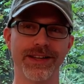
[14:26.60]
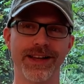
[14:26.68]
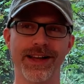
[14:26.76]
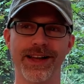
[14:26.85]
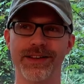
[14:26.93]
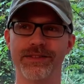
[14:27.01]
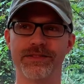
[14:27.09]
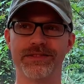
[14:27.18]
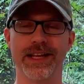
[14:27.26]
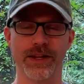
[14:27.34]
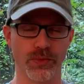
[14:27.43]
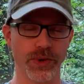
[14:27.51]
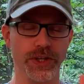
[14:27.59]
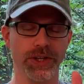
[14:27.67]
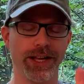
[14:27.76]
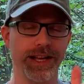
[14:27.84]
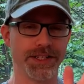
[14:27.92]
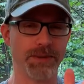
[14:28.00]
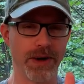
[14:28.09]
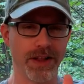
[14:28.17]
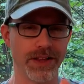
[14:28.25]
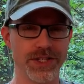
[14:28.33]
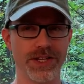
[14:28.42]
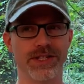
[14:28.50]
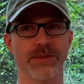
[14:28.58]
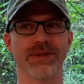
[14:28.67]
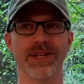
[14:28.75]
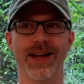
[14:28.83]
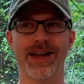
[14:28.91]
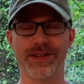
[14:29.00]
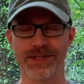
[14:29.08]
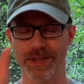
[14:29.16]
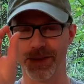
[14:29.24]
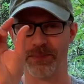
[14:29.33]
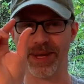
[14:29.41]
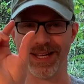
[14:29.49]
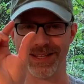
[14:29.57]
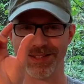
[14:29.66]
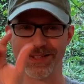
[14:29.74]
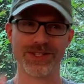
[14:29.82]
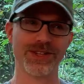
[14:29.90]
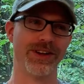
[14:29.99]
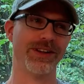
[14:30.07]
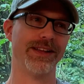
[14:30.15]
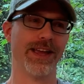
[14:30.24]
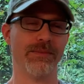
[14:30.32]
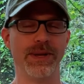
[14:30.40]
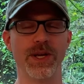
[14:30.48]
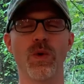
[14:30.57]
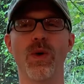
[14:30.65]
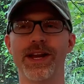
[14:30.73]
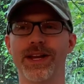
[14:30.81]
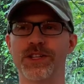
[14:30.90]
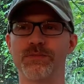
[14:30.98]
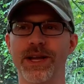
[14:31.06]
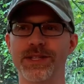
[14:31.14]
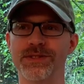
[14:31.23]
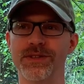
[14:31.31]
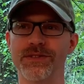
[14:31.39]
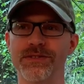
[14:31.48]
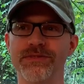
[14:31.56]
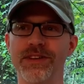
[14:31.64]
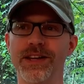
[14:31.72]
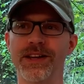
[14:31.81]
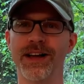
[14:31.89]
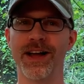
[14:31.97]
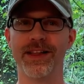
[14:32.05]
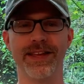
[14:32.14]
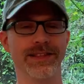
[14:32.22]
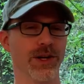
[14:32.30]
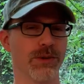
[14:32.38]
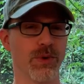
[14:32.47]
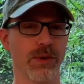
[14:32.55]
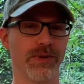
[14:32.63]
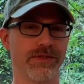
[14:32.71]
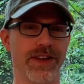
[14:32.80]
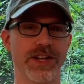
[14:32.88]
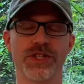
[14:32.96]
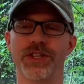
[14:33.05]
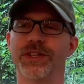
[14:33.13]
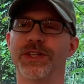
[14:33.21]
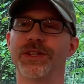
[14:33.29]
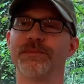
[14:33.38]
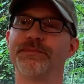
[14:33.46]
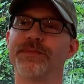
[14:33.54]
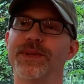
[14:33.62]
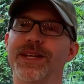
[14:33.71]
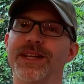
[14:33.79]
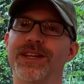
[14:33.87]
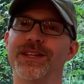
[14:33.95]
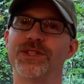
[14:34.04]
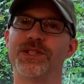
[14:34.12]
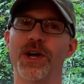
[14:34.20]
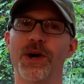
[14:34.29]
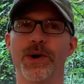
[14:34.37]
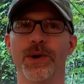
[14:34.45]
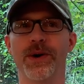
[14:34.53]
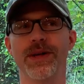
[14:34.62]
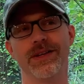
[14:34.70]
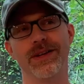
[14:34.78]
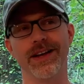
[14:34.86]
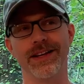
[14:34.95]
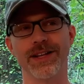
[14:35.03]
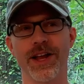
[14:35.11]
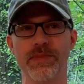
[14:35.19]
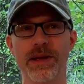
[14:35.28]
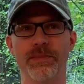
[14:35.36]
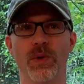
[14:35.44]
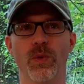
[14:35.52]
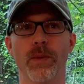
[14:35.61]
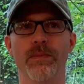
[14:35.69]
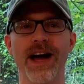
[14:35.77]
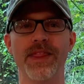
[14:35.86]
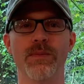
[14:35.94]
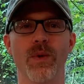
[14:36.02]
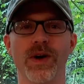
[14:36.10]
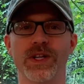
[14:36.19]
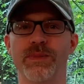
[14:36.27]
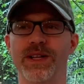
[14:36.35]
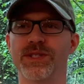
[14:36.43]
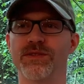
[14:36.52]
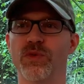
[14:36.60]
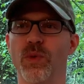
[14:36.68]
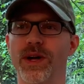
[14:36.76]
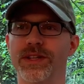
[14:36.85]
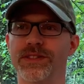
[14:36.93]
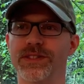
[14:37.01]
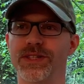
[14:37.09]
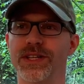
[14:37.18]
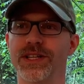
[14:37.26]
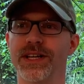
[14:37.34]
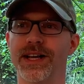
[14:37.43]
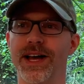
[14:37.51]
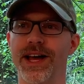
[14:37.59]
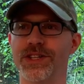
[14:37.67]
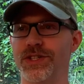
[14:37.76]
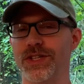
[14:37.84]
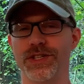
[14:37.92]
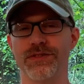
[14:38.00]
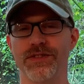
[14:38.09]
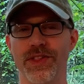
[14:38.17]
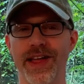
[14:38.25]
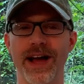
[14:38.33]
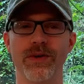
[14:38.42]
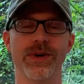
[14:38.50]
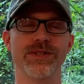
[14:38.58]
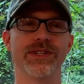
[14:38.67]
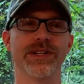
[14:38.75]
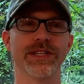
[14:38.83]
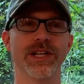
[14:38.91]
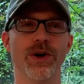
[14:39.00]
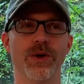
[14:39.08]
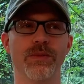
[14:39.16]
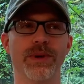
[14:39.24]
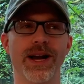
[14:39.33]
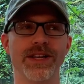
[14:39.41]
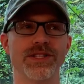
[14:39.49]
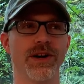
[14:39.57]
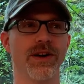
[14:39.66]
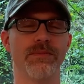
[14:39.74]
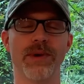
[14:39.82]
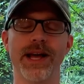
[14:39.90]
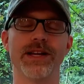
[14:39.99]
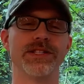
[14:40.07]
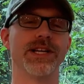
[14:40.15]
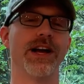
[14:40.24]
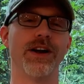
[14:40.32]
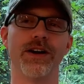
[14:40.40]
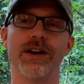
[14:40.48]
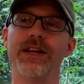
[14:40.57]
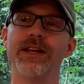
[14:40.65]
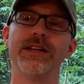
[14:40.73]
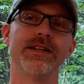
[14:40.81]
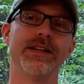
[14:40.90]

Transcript: like real entomology supplies. The pins can be quite expensive. They look more professional, so a lot of people will buy the more expensive ones just for that reason alone. But I started my entire